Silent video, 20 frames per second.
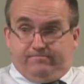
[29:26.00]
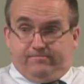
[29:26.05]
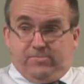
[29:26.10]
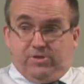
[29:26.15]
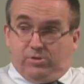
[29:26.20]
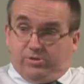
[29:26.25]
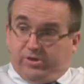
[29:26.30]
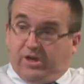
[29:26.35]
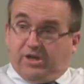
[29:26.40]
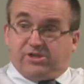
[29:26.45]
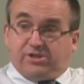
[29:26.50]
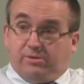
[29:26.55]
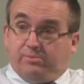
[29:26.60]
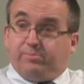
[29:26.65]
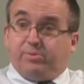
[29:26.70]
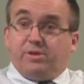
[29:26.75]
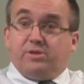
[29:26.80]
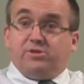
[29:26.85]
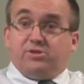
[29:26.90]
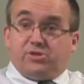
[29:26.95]
You know, that
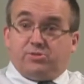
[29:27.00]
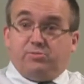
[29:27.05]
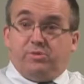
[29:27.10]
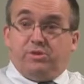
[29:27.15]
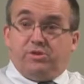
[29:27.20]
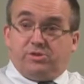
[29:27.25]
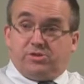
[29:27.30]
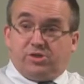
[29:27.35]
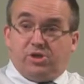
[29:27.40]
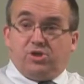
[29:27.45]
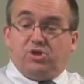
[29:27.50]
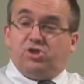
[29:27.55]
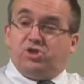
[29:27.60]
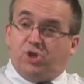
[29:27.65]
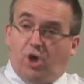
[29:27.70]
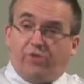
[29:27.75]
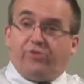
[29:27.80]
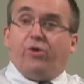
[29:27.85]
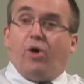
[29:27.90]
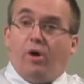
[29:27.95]
simply just means
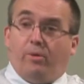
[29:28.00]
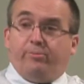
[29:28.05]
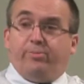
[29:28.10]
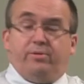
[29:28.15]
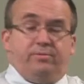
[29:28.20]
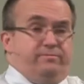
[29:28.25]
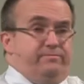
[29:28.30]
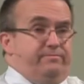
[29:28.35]
shut up.